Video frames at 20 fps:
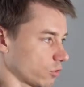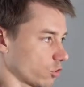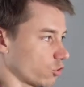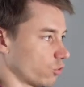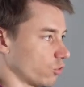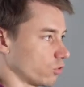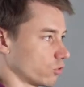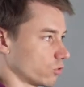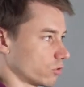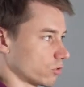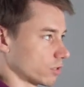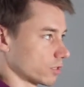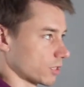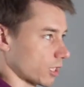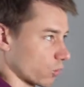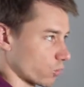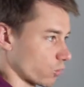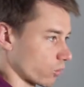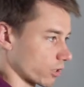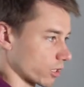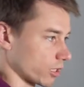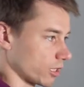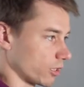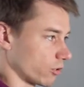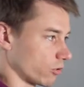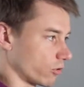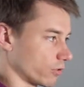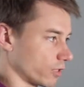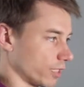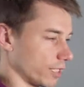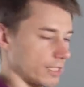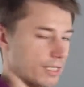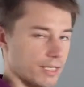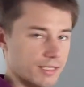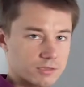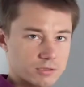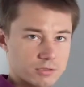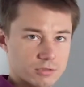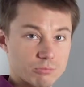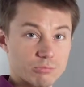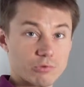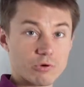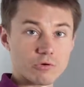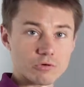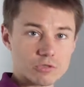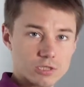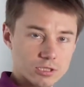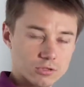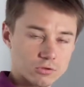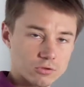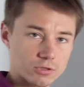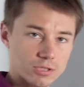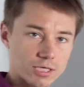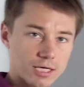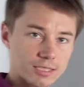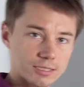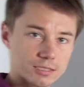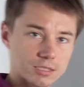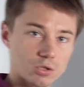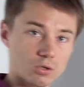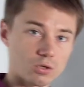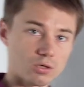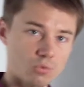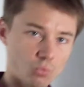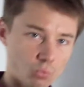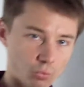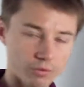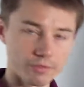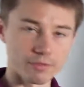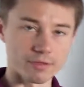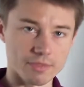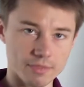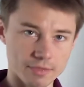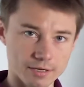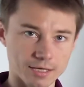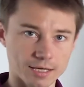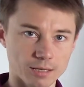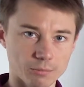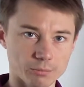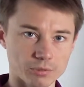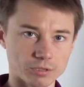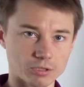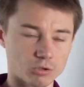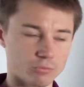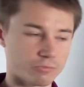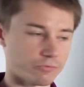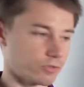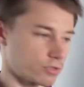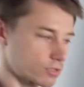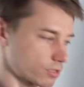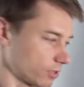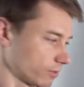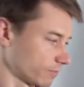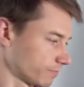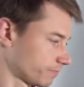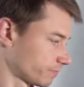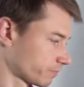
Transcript: could start working on another project or task within the company, obviously.